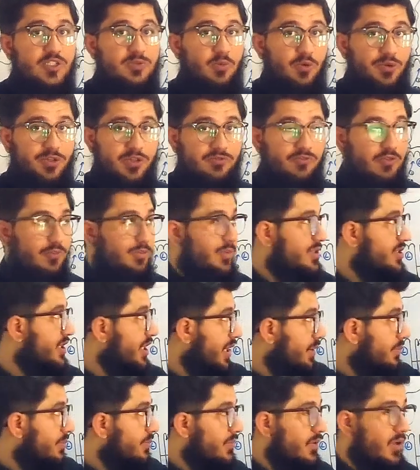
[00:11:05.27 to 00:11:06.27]
it from the
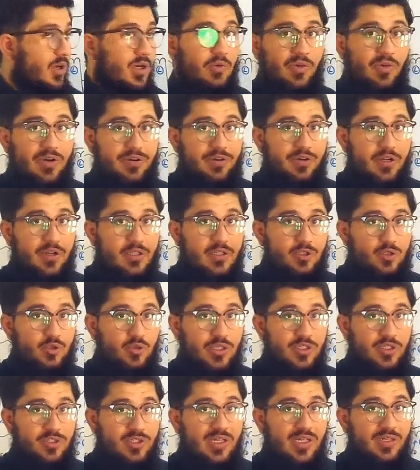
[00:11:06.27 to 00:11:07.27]
same ventricles to the
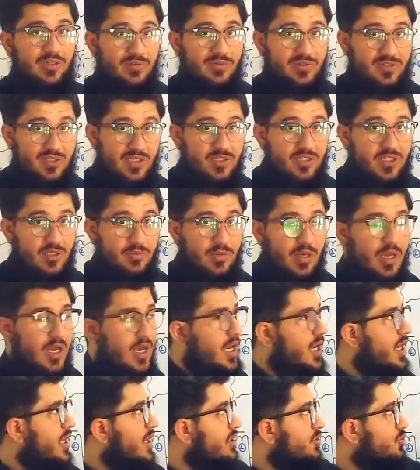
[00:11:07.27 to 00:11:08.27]
entire nervous system.
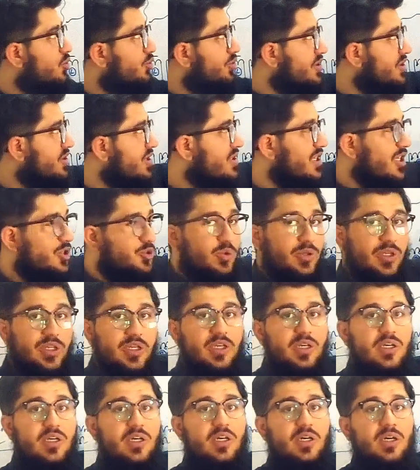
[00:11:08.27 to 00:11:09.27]
So this is
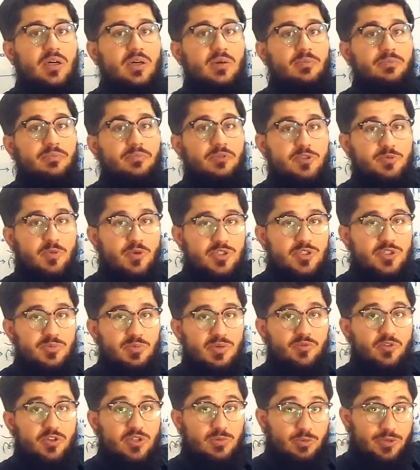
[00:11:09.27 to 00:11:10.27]
actually responsible
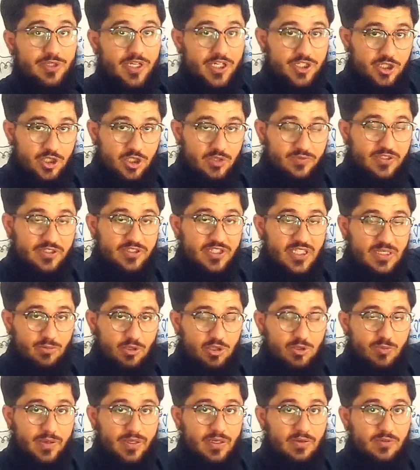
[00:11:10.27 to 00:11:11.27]
for the production of the
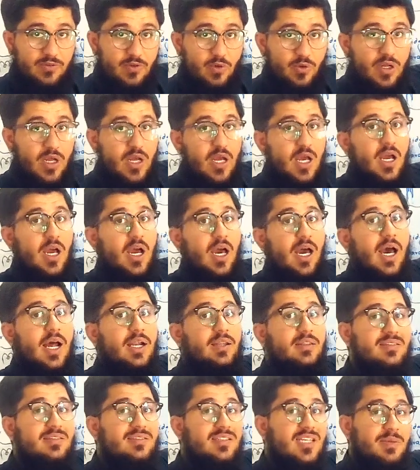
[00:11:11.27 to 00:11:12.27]
cerebrospinal fluid, and
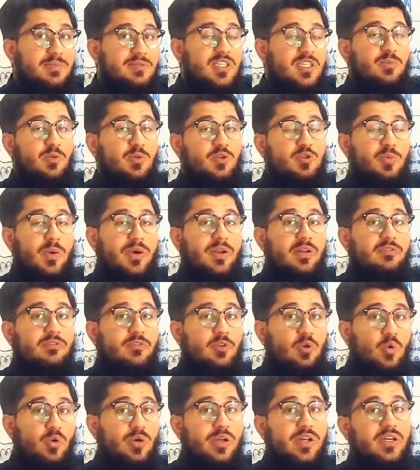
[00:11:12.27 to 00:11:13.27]
the same cerebrospinal
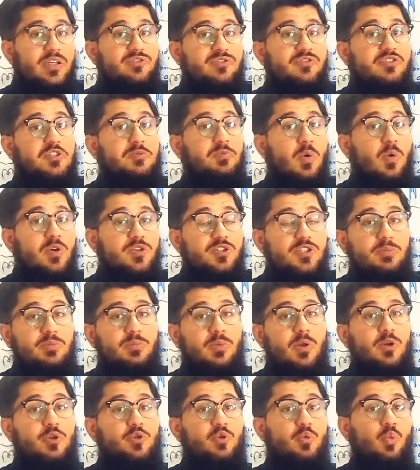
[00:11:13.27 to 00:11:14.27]
fluid is
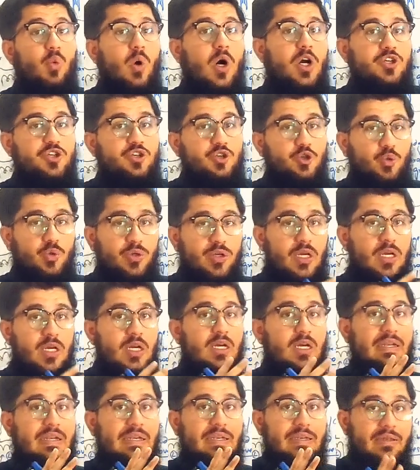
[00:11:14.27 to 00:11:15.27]
responsible to wash your
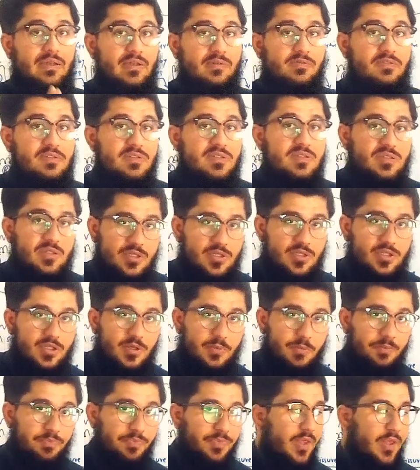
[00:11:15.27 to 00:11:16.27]
nervous system.
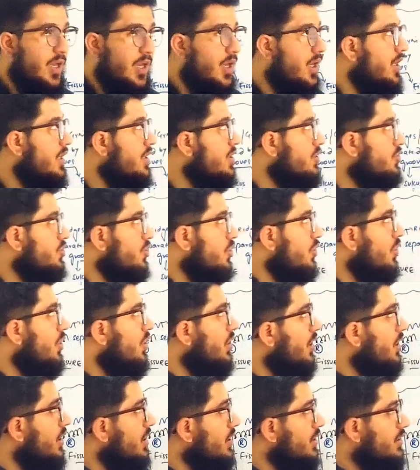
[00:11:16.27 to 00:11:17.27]
So
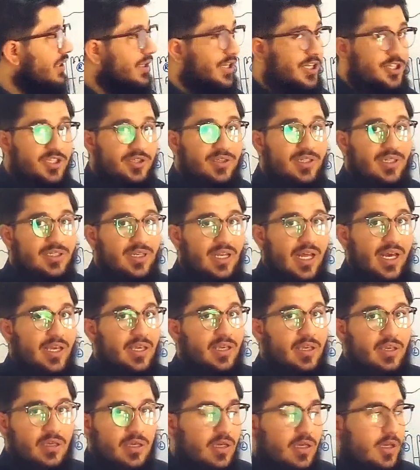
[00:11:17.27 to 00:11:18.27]
the region that lie
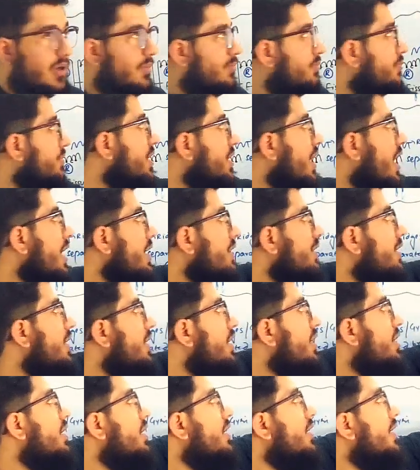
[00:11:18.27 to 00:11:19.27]
are the
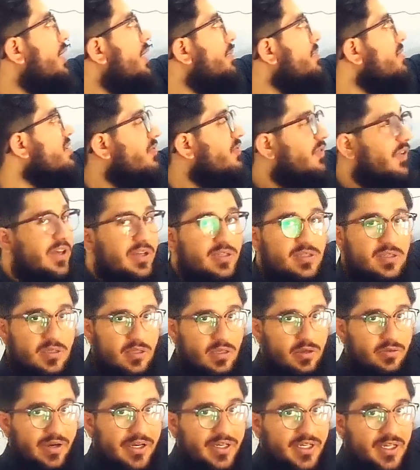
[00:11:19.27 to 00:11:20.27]
hemispheres,
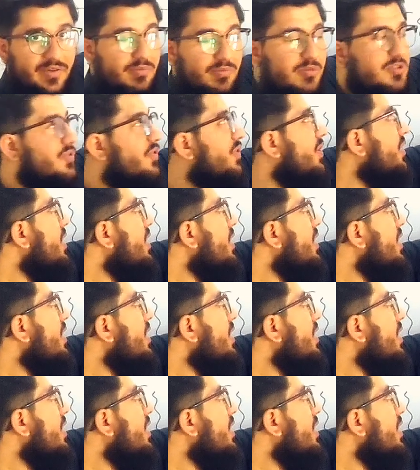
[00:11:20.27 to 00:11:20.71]
right left hemisphere.